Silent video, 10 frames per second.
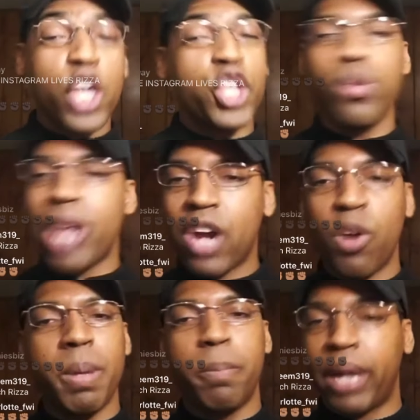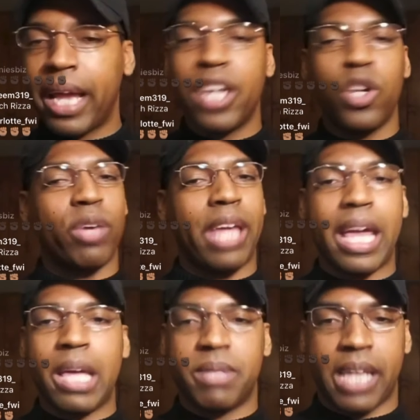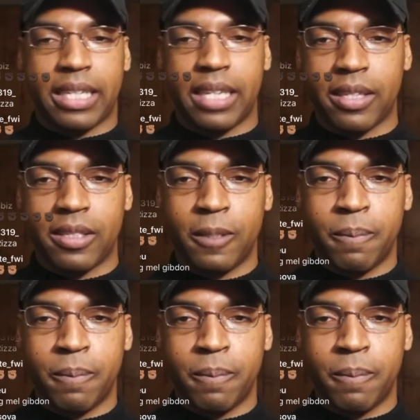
you're not going to be playing no games like this.